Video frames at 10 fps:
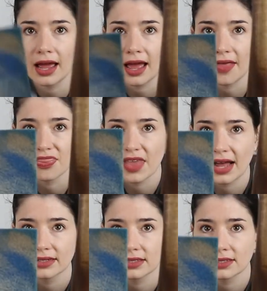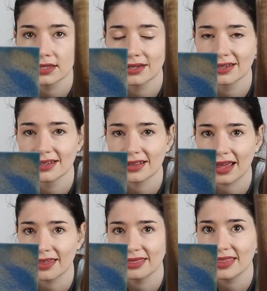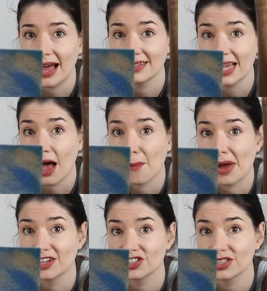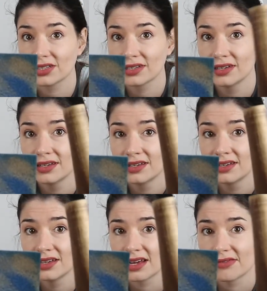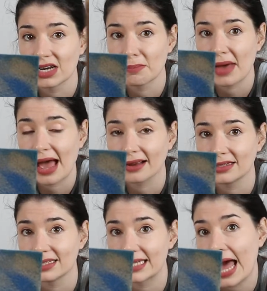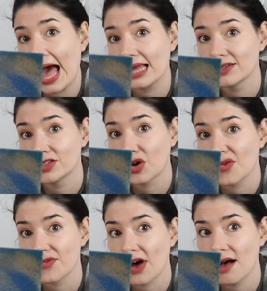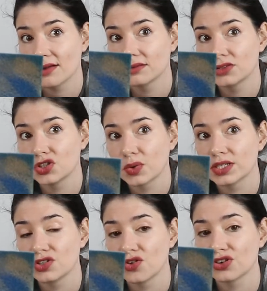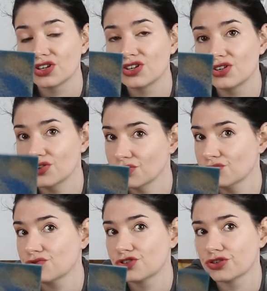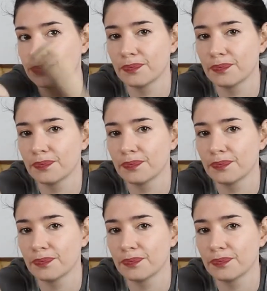And that's how much of an impact it's had so far. So it's not huge.